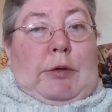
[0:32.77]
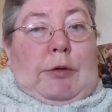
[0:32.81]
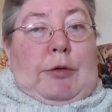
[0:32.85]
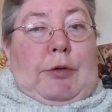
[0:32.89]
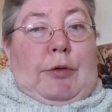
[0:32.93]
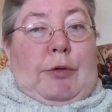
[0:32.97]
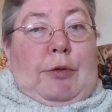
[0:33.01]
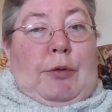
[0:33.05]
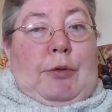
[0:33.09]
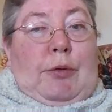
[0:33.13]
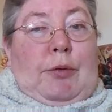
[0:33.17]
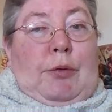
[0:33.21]

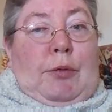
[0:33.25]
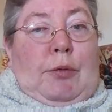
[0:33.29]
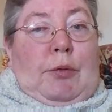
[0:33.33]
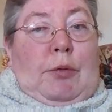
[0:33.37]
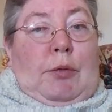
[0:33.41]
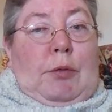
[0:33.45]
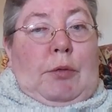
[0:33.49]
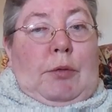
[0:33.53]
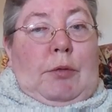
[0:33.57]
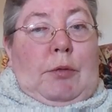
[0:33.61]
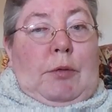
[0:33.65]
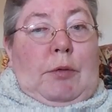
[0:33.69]

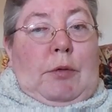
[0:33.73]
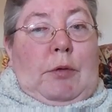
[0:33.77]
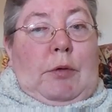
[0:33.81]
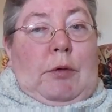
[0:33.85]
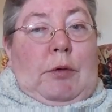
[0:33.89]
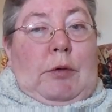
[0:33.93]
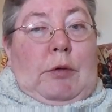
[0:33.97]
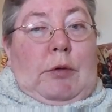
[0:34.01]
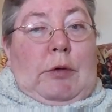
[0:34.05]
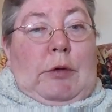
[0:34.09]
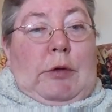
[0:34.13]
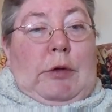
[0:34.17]
to
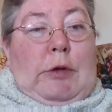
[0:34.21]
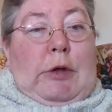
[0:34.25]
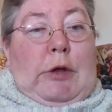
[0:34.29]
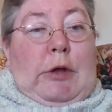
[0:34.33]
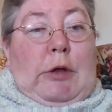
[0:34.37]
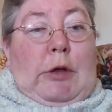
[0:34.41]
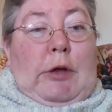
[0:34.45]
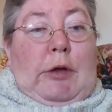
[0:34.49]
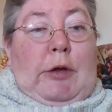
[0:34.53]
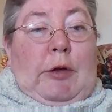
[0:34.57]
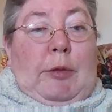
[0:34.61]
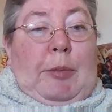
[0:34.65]

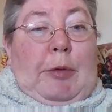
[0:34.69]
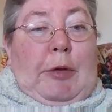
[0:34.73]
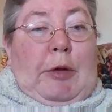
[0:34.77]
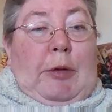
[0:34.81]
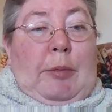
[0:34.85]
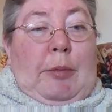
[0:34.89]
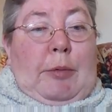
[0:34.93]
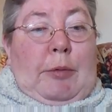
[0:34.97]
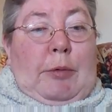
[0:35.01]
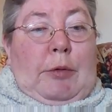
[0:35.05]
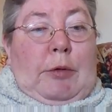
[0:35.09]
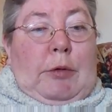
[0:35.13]
kill other
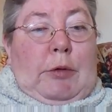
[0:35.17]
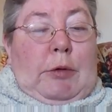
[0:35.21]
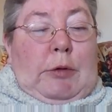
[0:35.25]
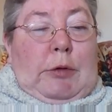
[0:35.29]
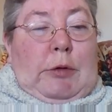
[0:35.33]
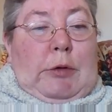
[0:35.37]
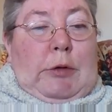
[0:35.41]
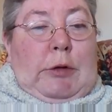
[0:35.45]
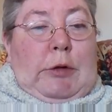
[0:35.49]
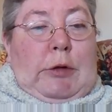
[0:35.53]
people,